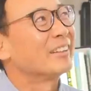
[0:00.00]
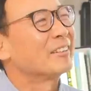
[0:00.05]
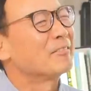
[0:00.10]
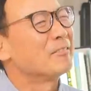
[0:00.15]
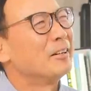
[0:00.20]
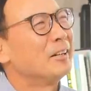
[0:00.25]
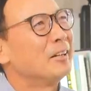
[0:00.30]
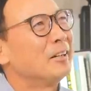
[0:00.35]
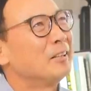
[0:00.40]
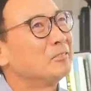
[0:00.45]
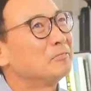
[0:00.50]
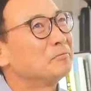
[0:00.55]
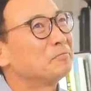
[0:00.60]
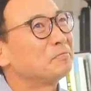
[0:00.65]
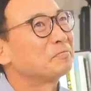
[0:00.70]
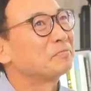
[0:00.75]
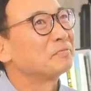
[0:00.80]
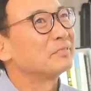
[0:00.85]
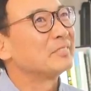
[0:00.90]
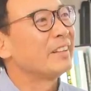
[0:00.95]
it's like, well,
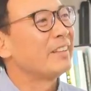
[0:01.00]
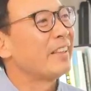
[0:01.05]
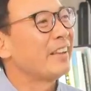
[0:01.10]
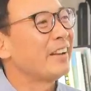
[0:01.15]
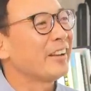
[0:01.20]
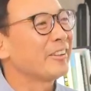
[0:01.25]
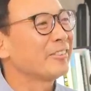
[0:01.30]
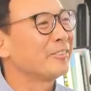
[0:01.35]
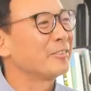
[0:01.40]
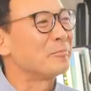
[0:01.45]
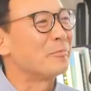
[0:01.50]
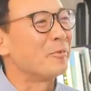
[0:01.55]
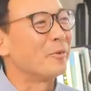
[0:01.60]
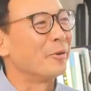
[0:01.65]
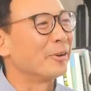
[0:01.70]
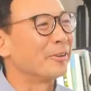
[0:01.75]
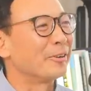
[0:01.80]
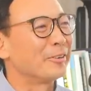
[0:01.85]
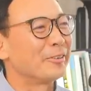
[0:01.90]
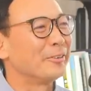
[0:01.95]
th that extra
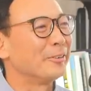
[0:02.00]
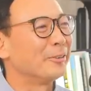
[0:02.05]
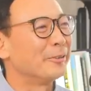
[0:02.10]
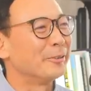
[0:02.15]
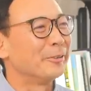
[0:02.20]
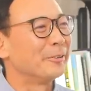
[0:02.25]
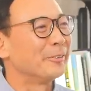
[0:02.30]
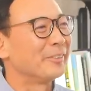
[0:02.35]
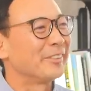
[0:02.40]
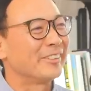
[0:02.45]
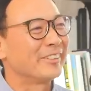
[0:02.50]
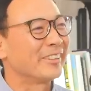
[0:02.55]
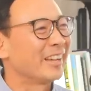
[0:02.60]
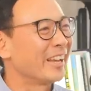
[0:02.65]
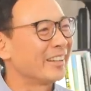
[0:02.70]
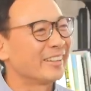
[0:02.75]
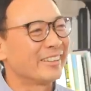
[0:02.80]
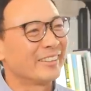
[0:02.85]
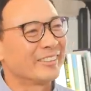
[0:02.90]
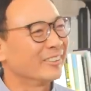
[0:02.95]
point or two you're
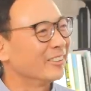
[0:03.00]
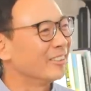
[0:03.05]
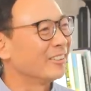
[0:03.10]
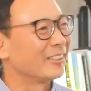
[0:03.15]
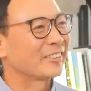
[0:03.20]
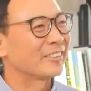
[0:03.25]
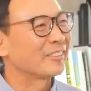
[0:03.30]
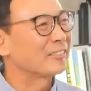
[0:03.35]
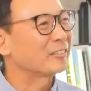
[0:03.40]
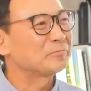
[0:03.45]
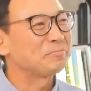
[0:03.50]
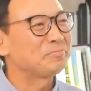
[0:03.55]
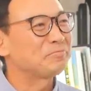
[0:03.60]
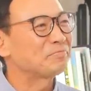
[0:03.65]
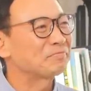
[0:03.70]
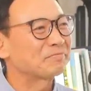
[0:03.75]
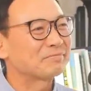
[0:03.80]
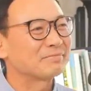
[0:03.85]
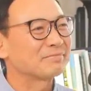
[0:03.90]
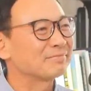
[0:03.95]
getting in looks,
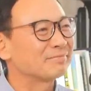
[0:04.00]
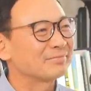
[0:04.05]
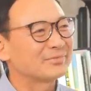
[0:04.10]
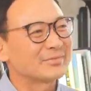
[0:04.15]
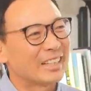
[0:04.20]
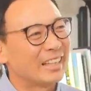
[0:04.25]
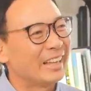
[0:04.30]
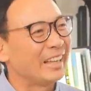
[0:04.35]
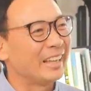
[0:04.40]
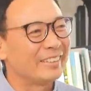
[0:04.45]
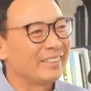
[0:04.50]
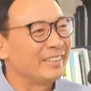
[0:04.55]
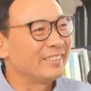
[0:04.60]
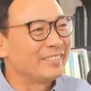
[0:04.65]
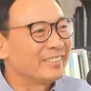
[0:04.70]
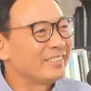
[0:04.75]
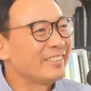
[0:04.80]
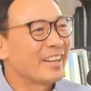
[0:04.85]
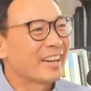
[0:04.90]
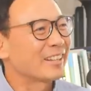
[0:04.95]
it's,
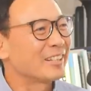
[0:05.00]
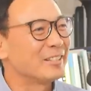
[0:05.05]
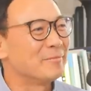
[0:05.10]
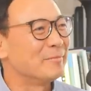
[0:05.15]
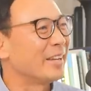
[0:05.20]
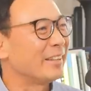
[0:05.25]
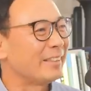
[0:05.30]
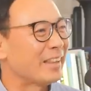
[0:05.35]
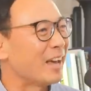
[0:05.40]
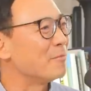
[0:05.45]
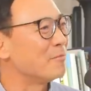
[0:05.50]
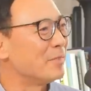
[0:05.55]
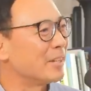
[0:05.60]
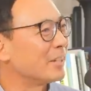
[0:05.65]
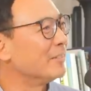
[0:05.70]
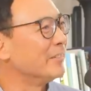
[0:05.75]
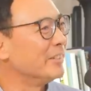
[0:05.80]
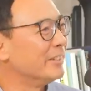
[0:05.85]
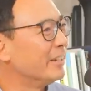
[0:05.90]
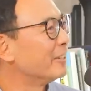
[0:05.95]
it's just not going to make that
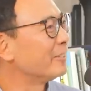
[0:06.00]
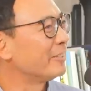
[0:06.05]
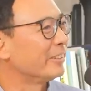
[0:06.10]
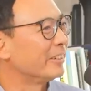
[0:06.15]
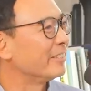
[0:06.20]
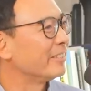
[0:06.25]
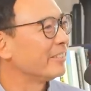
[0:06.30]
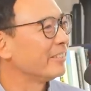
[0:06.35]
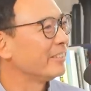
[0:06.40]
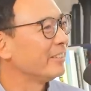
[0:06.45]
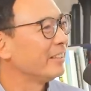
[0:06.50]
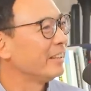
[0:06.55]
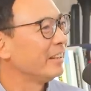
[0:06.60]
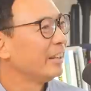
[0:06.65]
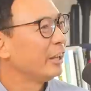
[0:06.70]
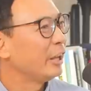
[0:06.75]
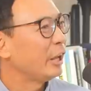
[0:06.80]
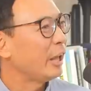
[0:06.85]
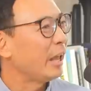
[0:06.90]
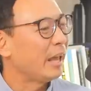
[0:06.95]
big of a difference. Yeah.
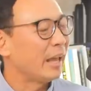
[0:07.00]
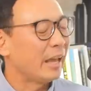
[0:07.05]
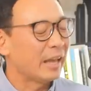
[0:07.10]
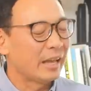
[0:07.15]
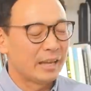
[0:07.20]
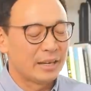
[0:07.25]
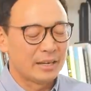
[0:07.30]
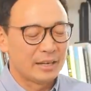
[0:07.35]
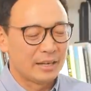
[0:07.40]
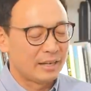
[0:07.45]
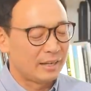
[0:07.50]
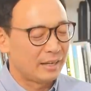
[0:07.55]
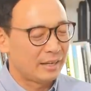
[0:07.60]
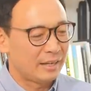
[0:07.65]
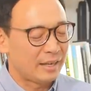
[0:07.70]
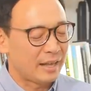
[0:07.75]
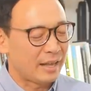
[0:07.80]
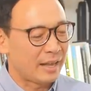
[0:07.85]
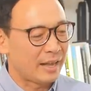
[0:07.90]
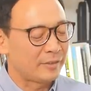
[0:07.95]
And, and
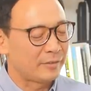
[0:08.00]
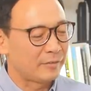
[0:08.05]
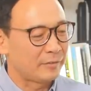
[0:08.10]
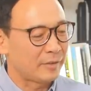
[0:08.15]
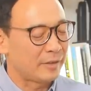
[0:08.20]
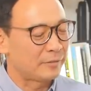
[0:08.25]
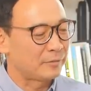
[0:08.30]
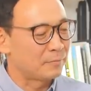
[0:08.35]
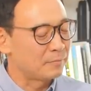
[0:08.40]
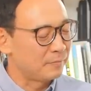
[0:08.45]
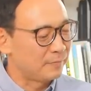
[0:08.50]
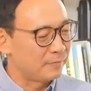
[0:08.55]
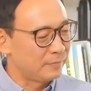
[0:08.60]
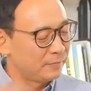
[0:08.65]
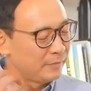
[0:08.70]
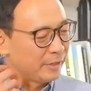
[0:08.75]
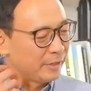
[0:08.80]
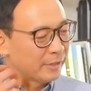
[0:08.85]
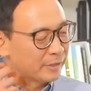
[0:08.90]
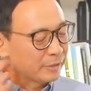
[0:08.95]
as as
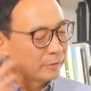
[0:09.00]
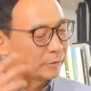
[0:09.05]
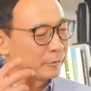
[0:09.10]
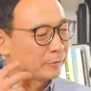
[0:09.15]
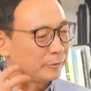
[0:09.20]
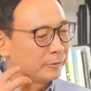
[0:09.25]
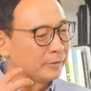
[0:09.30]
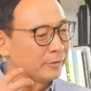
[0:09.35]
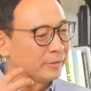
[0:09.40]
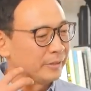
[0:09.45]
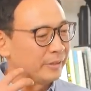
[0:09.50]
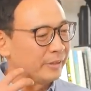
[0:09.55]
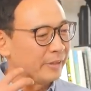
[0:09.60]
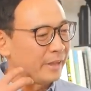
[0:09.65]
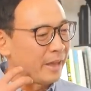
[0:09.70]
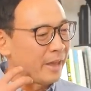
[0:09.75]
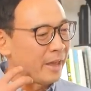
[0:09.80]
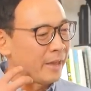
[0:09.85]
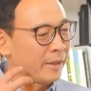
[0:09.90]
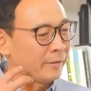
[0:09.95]
incongruent
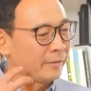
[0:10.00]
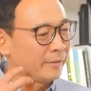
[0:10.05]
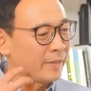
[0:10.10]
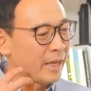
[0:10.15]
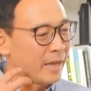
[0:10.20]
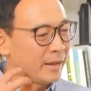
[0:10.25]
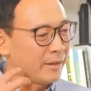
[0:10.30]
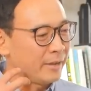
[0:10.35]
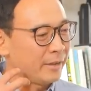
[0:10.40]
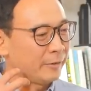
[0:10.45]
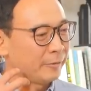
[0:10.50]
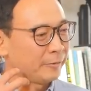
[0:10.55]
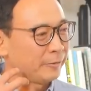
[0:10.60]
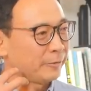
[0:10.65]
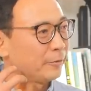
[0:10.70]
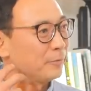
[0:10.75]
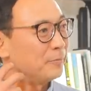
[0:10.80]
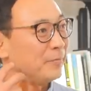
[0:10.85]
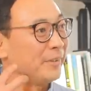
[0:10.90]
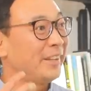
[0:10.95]
as that is
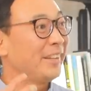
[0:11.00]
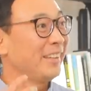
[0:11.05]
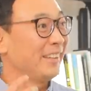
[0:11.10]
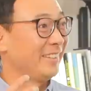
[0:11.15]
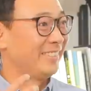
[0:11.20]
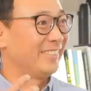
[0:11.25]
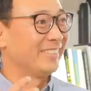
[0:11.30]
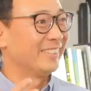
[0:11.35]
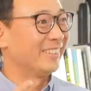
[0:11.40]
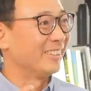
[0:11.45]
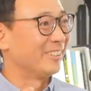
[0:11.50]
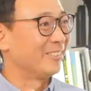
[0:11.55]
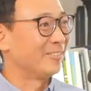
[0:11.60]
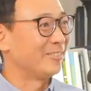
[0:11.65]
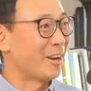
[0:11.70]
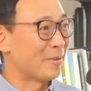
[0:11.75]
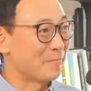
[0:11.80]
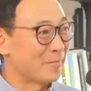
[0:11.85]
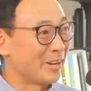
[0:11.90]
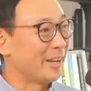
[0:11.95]
for me to
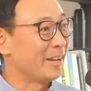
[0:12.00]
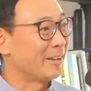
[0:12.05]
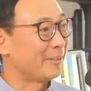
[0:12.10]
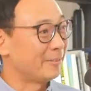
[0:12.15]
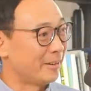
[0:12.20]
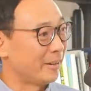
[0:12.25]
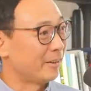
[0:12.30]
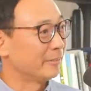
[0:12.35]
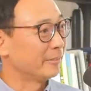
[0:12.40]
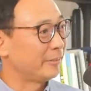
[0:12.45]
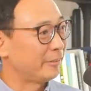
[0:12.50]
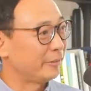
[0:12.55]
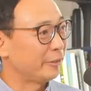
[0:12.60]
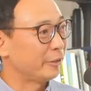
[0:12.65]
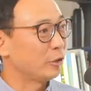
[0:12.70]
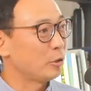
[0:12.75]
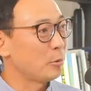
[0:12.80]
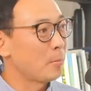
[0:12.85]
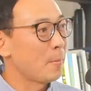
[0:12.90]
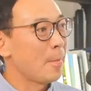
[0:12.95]
wrap yeah. my head around
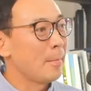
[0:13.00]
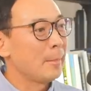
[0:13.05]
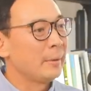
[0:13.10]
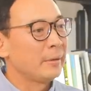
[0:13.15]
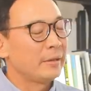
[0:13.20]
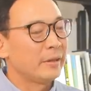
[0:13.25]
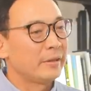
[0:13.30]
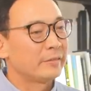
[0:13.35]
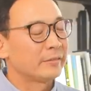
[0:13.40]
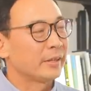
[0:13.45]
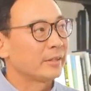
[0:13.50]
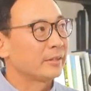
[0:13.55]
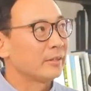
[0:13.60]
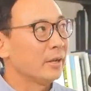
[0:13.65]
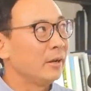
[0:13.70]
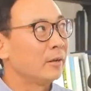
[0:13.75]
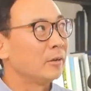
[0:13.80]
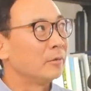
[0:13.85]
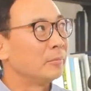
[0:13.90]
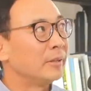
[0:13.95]
still, it's like,
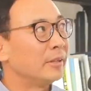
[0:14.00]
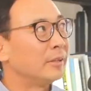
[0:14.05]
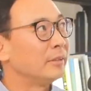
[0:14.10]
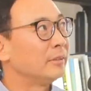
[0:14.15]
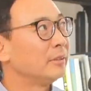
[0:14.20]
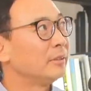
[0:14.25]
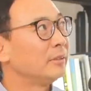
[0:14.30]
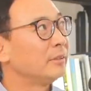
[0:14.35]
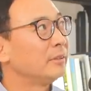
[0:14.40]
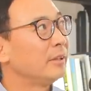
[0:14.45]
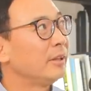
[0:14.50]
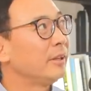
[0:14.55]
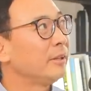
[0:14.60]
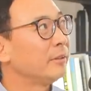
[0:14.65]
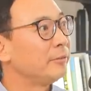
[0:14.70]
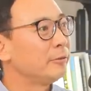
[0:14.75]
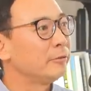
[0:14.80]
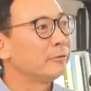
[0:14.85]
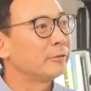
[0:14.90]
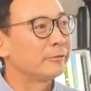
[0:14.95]
no, but
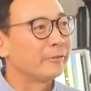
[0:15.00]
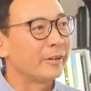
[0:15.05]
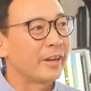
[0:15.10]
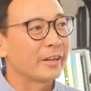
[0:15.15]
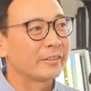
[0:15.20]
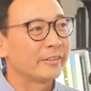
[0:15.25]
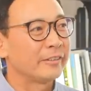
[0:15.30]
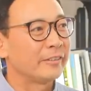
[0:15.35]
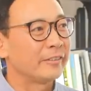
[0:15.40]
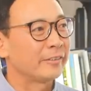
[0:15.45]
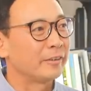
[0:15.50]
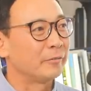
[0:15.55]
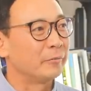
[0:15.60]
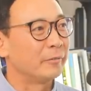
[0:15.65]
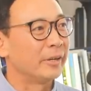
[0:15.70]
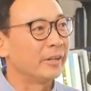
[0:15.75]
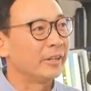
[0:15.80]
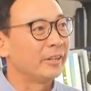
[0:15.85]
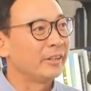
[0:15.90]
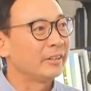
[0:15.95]
hey, if you were attracted to
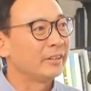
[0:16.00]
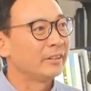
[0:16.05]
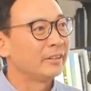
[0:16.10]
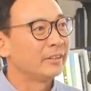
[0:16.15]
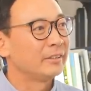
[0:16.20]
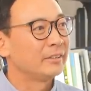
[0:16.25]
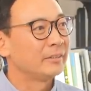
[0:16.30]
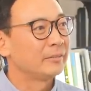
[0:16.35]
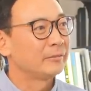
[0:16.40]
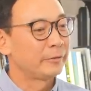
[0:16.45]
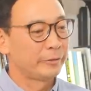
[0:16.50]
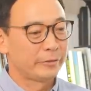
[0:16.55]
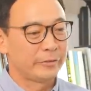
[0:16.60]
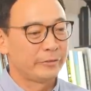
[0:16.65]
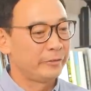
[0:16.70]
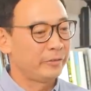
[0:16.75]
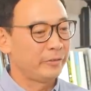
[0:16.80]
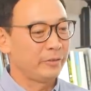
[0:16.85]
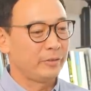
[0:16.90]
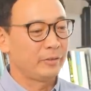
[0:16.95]
somebody
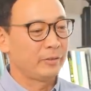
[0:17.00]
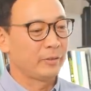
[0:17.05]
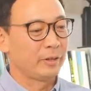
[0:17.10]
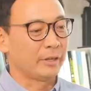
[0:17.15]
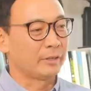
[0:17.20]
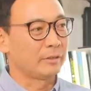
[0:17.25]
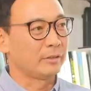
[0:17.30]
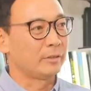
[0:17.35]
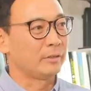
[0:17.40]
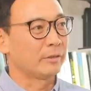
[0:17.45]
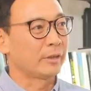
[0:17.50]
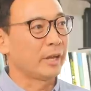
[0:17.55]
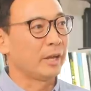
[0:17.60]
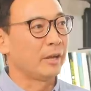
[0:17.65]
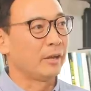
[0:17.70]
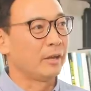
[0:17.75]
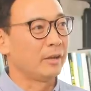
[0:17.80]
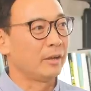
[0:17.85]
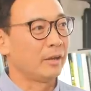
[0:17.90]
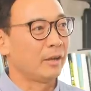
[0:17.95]
versus like,
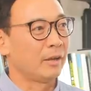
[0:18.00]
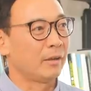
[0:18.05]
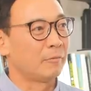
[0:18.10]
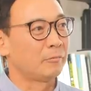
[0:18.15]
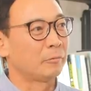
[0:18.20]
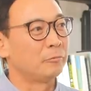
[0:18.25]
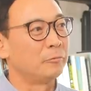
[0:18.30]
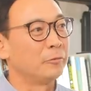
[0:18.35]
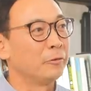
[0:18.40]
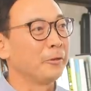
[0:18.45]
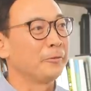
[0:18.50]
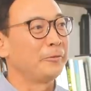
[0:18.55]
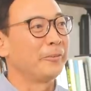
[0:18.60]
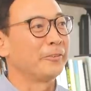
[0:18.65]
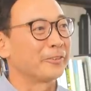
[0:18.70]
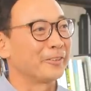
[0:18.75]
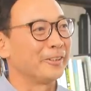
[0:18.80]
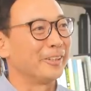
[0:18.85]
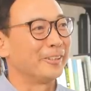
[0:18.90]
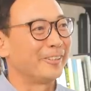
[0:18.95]
okay, I'm, I'm really
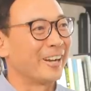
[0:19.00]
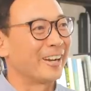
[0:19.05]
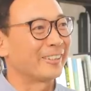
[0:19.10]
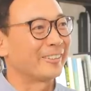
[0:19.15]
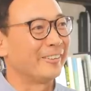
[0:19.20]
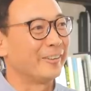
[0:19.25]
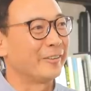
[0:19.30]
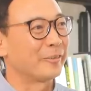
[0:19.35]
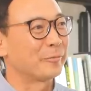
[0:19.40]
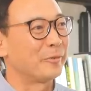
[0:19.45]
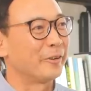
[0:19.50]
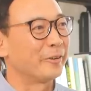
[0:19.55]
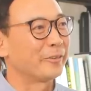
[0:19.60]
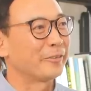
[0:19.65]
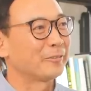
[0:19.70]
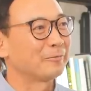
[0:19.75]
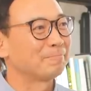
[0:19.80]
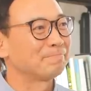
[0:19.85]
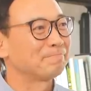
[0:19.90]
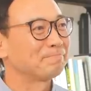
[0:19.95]
physically attracted to this
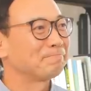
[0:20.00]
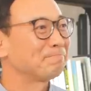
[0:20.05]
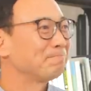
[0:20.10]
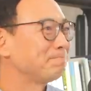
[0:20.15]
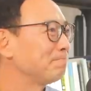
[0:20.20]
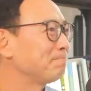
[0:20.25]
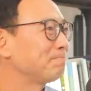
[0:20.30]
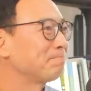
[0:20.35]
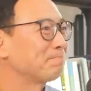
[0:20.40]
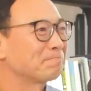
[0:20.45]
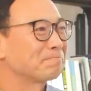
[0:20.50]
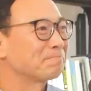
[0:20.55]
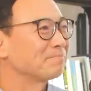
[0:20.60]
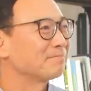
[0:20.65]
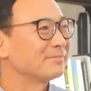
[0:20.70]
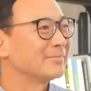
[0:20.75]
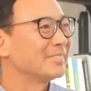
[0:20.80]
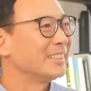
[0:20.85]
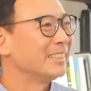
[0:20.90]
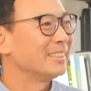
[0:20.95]
person. Mm-hmm.
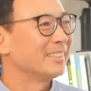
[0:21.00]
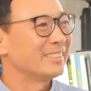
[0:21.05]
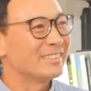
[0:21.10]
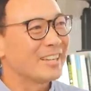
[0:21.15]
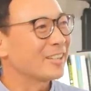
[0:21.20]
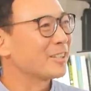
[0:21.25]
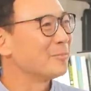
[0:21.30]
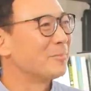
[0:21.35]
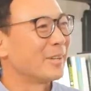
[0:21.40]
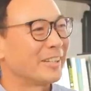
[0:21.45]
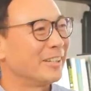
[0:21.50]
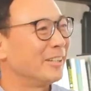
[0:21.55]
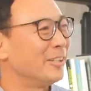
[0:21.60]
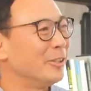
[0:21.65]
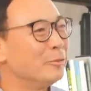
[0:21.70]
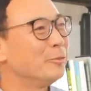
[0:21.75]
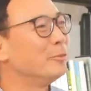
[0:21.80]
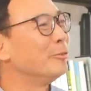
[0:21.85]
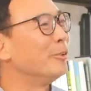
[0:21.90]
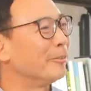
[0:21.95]
It's, it's, not going to make a
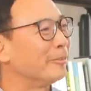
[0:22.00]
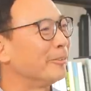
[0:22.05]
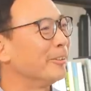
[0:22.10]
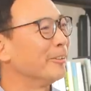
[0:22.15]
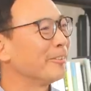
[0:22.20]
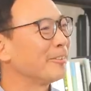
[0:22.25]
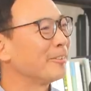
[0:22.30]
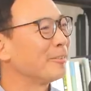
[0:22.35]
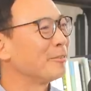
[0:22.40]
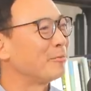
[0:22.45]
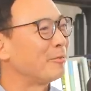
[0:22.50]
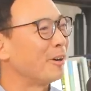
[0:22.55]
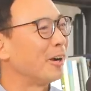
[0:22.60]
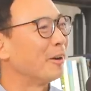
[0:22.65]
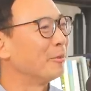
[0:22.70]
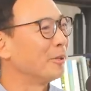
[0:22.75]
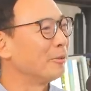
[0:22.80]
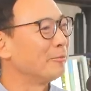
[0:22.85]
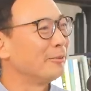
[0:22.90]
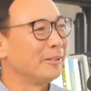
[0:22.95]
huge difference yeah.
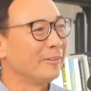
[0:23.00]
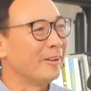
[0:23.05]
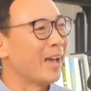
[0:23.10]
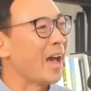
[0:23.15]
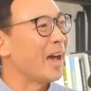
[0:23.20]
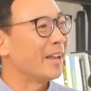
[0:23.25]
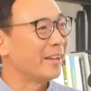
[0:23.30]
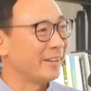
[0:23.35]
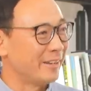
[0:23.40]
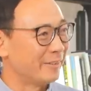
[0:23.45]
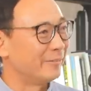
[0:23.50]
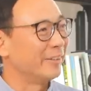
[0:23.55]
probably when you add